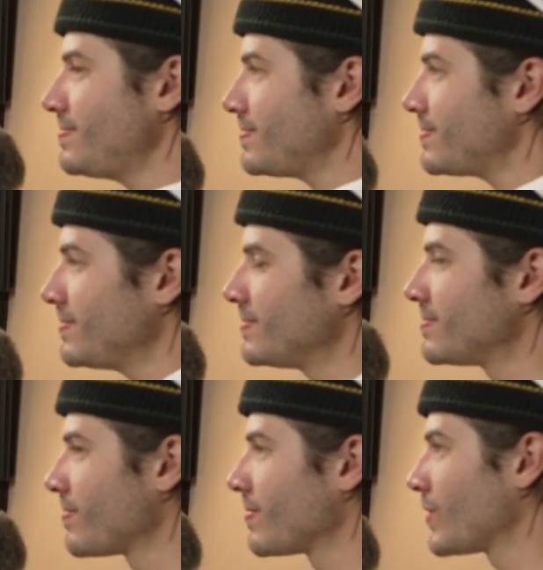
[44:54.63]
They're
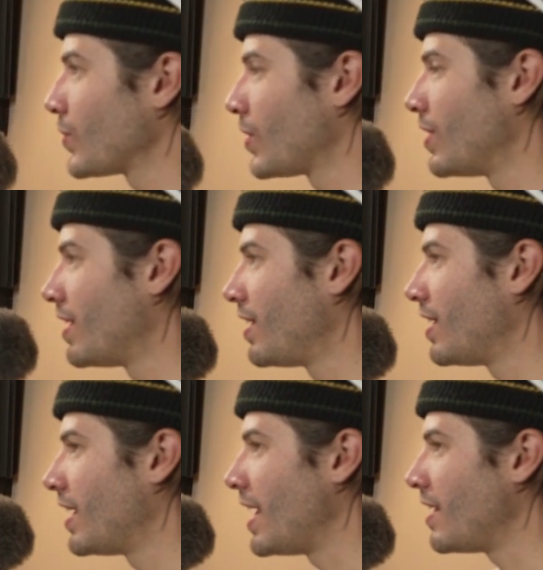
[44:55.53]
shouting it right now.
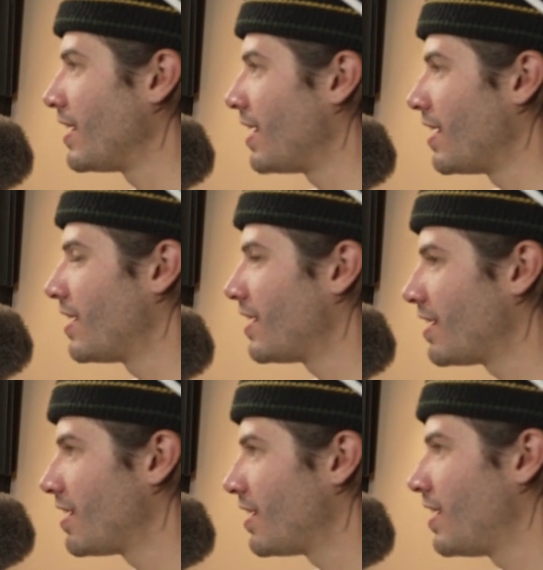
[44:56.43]
We can't even think of
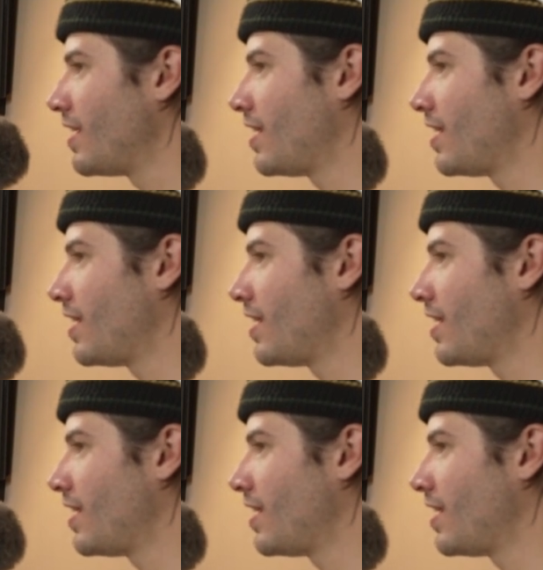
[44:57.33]
it.